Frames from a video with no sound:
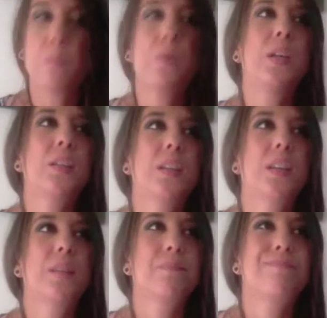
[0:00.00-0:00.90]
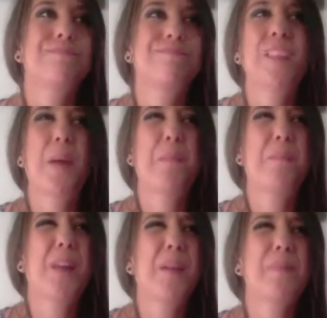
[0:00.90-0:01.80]
Like, I'm I'm
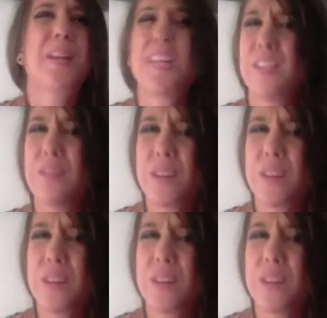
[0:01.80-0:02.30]
naive, I guess.